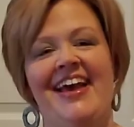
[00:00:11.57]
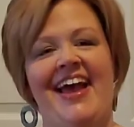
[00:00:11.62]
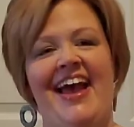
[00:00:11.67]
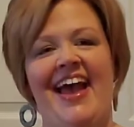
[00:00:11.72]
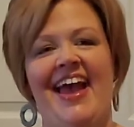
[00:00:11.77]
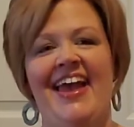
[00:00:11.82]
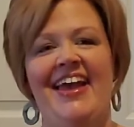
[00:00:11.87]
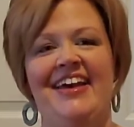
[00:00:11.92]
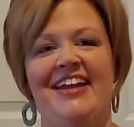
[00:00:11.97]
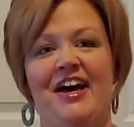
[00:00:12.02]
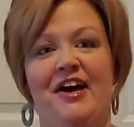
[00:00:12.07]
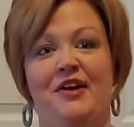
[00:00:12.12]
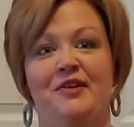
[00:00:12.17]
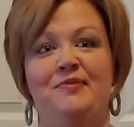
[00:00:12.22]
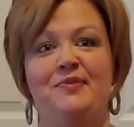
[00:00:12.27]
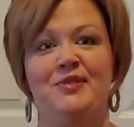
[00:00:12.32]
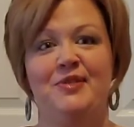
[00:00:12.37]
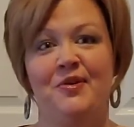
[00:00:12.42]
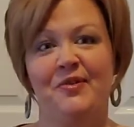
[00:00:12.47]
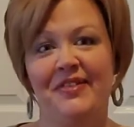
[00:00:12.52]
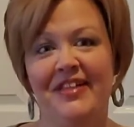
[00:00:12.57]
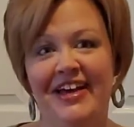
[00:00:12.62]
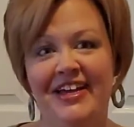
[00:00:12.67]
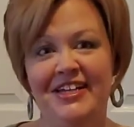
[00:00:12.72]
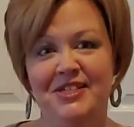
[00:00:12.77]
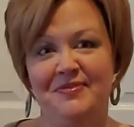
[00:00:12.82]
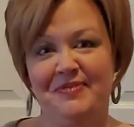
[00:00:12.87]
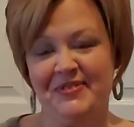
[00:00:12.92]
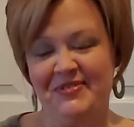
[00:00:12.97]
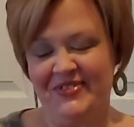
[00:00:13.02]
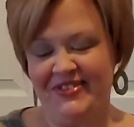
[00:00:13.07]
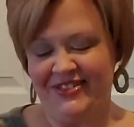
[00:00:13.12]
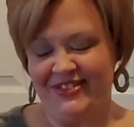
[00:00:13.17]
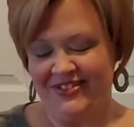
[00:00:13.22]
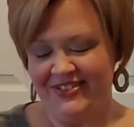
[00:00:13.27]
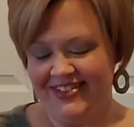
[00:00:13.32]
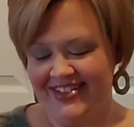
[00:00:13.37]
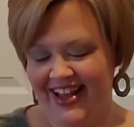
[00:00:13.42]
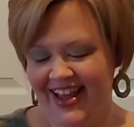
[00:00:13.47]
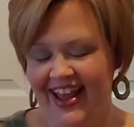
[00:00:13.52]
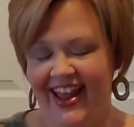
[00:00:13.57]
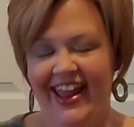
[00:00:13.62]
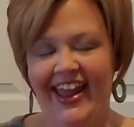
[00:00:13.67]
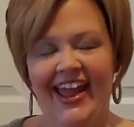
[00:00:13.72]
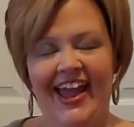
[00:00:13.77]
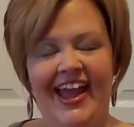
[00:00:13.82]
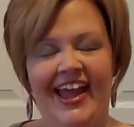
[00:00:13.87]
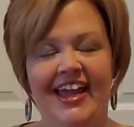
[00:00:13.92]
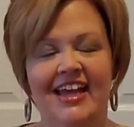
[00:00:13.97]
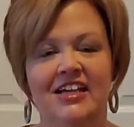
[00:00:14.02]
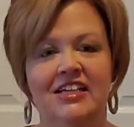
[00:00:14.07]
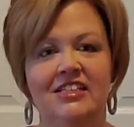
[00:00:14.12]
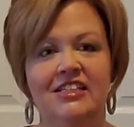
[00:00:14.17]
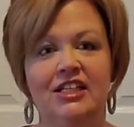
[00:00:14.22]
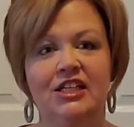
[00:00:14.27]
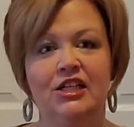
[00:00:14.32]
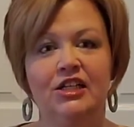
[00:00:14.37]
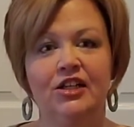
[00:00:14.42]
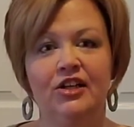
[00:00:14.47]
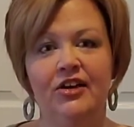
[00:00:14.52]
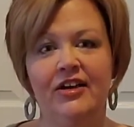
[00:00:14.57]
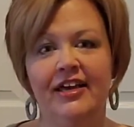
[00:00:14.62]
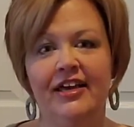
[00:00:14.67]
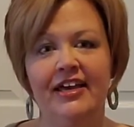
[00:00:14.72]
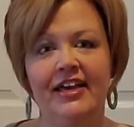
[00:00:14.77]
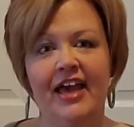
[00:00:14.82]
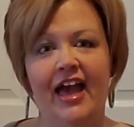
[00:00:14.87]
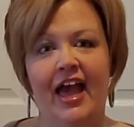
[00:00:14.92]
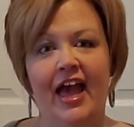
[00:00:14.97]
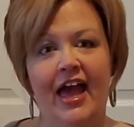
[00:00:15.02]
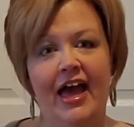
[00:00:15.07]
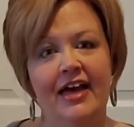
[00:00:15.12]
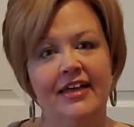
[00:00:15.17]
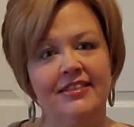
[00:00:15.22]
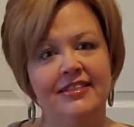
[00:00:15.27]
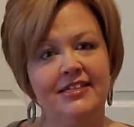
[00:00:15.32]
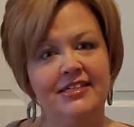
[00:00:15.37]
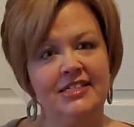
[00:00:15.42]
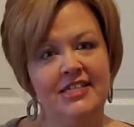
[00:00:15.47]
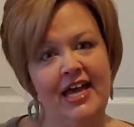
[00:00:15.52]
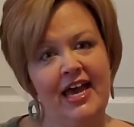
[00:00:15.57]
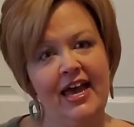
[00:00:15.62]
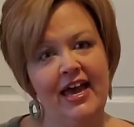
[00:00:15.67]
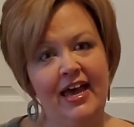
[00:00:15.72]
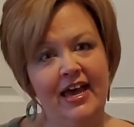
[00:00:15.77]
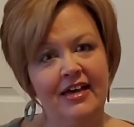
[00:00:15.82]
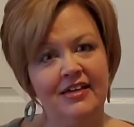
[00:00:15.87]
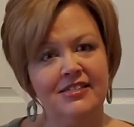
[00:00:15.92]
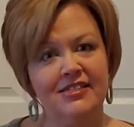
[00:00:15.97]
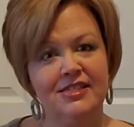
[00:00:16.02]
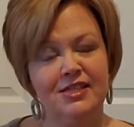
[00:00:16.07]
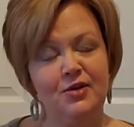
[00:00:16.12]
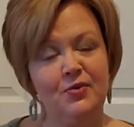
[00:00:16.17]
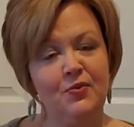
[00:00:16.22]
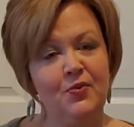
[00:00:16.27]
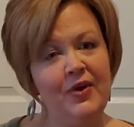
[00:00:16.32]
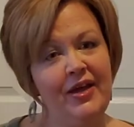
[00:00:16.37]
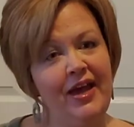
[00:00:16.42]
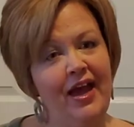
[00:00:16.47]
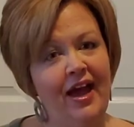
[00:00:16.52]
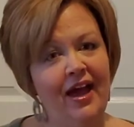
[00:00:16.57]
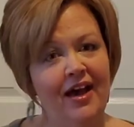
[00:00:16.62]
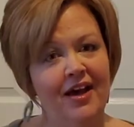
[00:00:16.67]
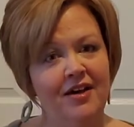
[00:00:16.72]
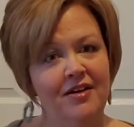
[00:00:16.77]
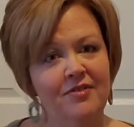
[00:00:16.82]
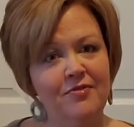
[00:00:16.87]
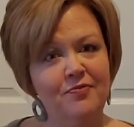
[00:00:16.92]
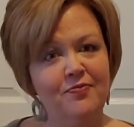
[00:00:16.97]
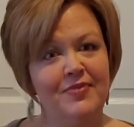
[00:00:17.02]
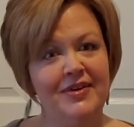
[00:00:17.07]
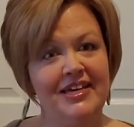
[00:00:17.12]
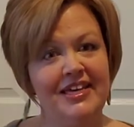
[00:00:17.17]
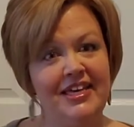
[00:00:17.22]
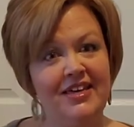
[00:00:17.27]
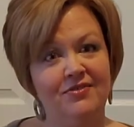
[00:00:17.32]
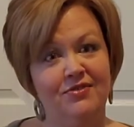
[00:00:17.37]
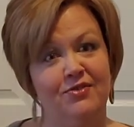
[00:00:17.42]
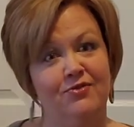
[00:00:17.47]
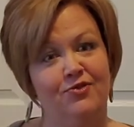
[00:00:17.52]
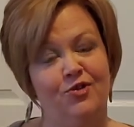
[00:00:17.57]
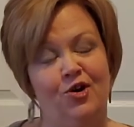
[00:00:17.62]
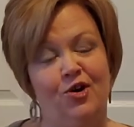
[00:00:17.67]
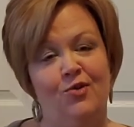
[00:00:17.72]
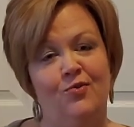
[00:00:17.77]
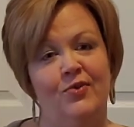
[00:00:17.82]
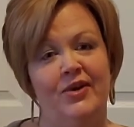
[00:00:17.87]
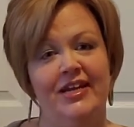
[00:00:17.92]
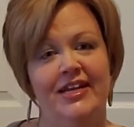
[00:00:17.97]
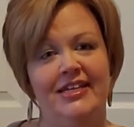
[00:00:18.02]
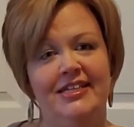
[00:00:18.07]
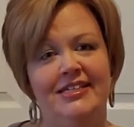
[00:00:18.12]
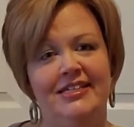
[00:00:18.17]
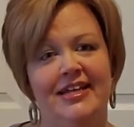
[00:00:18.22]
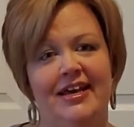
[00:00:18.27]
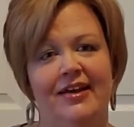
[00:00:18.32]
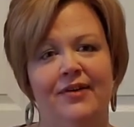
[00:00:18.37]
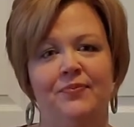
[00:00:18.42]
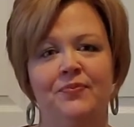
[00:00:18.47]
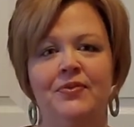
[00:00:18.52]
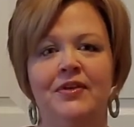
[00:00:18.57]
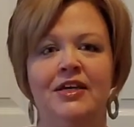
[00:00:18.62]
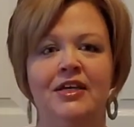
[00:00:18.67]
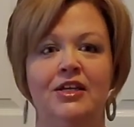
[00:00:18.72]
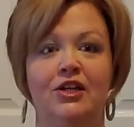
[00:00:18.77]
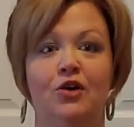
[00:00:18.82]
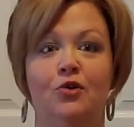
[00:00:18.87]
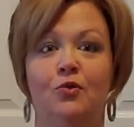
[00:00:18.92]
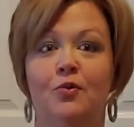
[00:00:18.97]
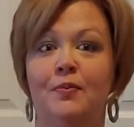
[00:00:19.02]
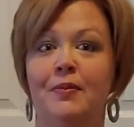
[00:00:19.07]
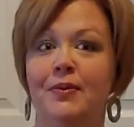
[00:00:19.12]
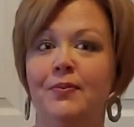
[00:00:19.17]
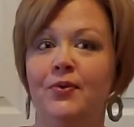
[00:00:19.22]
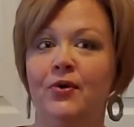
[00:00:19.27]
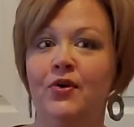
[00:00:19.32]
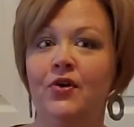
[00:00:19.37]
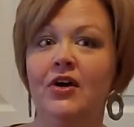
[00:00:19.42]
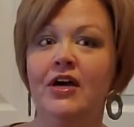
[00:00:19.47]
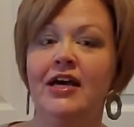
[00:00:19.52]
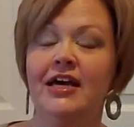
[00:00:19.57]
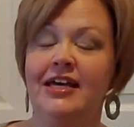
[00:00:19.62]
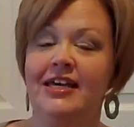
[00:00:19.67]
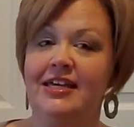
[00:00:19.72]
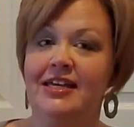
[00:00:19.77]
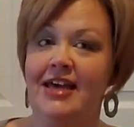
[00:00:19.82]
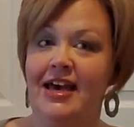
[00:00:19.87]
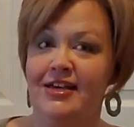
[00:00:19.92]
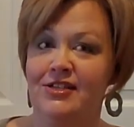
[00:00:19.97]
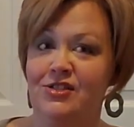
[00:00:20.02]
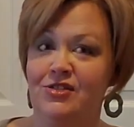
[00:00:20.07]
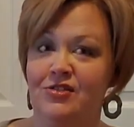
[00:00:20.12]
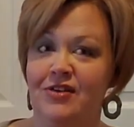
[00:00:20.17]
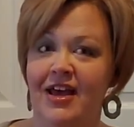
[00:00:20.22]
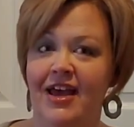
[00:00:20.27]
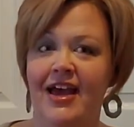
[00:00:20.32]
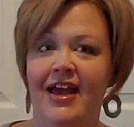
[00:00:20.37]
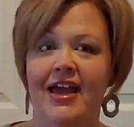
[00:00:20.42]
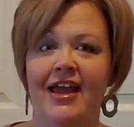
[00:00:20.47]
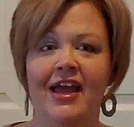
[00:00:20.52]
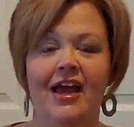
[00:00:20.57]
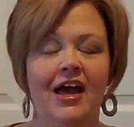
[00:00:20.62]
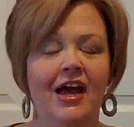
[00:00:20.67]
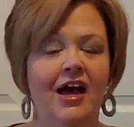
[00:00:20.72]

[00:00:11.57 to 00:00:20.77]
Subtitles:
and I am so glad to be with you today and looking at the text that we have been given for our reading today. Now, remember, yesterday